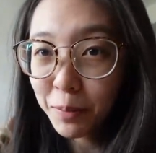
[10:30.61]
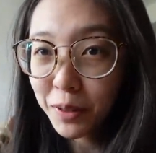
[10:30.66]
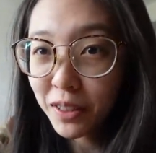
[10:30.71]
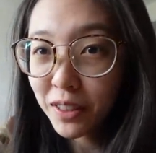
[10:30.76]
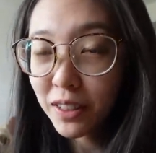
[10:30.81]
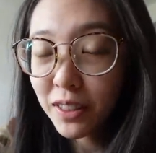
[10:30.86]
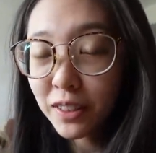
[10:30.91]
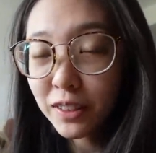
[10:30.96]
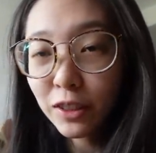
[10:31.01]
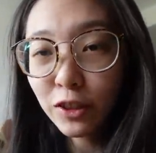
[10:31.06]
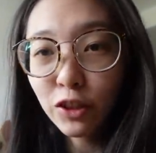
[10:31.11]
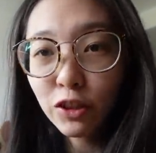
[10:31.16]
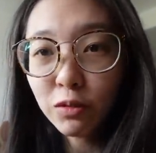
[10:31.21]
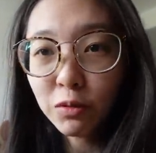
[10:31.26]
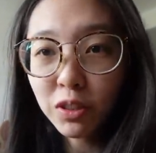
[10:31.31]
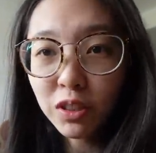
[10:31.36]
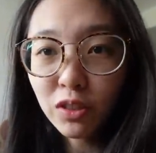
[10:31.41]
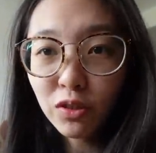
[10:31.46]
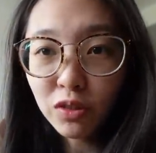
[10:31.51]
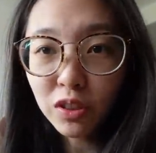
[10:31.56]
because she
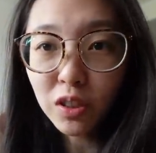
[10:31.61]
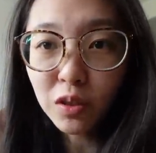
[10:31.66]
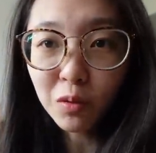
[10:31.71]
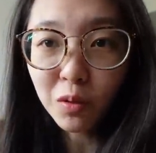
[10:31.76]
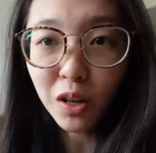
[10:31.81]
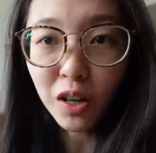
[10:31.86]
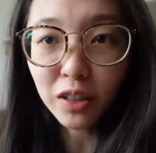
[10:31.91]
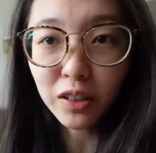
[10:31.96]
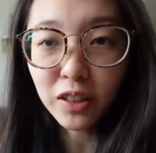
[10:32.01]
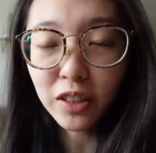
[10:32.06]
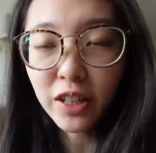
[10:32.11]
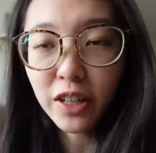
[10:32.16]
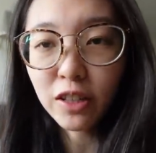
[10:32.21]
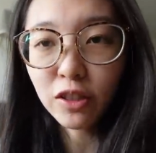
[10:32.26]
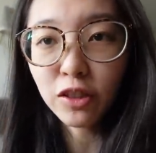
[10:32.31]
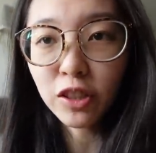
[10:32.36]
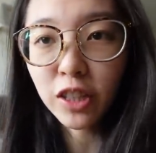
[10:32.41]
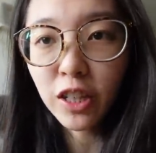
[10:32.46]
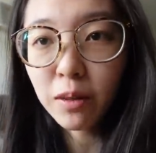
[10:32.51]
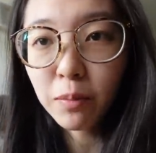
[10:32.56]
wasn't drinking water and
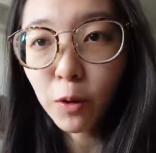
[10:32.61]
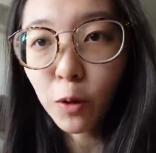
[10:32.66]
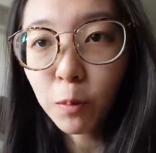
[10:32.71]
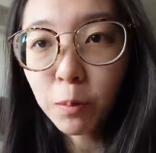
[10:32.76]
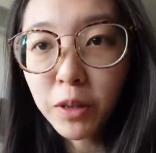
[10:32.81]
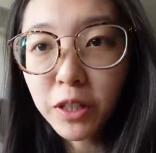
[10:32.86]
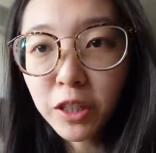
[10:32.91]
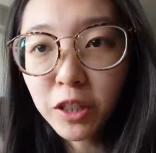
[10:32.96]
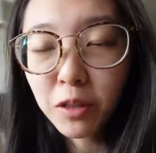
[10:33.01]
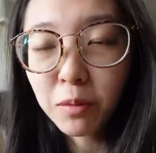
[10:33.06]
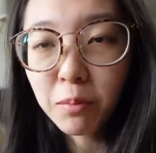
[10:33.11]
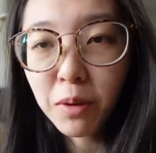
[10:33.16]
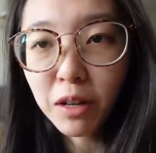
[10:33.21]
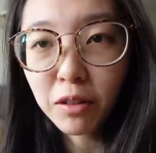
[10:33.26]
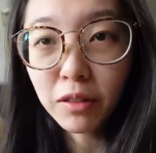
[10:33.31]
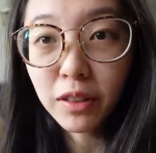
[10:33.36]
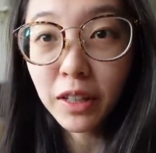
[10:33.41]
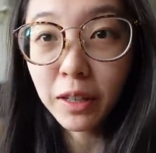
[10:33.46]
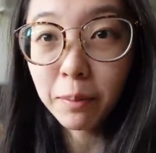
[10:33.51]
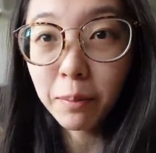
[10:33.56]
she kept opening her
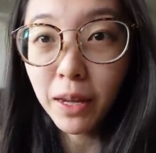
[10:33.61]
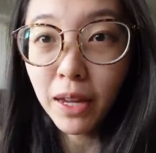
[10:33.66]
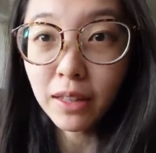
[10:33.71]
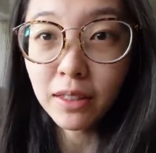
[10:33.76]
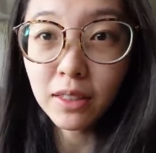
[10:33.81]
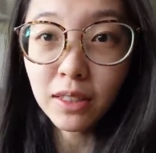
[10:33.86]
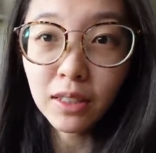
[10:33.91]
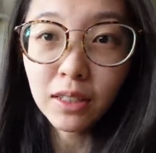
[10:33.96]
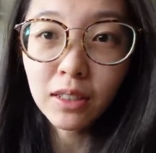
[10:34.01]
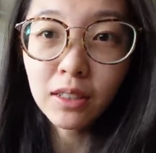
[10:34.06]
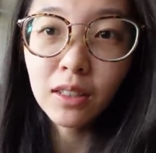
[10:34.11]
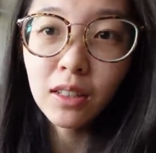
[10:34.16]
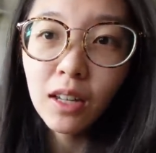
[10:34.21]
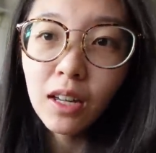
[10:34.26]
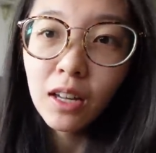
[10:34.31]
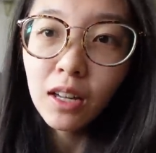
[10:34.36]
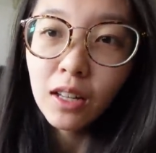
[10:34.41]
mouth like panting.